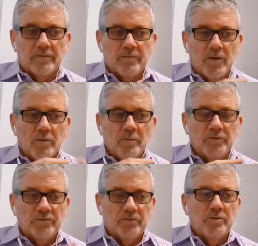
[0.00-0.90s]

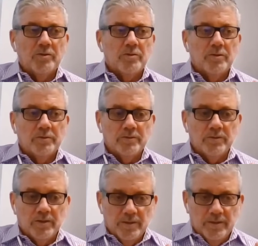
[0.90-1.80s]

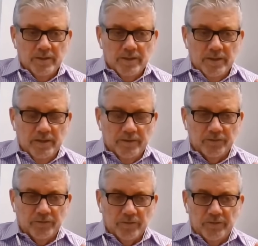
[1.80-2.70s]
pharmaceutical
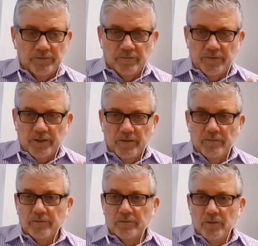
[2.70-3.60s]
industries, if any
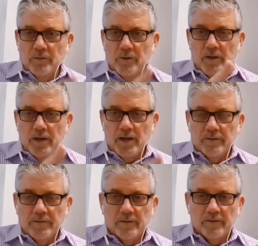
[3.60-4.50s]
of you are
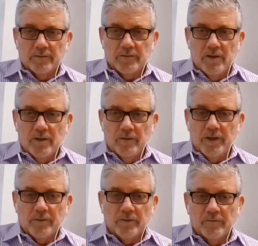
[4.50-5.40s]
on the call
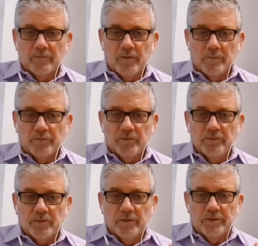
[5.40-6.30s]
that are in the
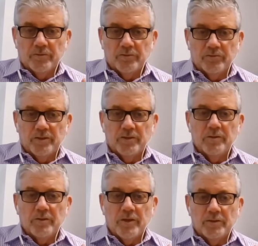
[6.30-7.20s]
pharmaceutical industry, you
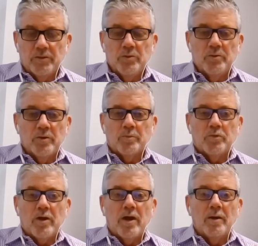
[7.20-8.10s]
know that you are
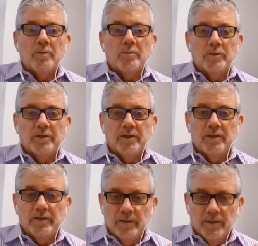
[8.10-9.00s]

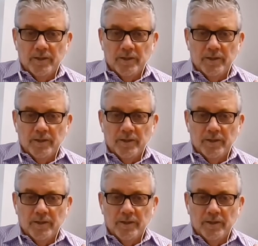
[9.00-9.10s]
probably,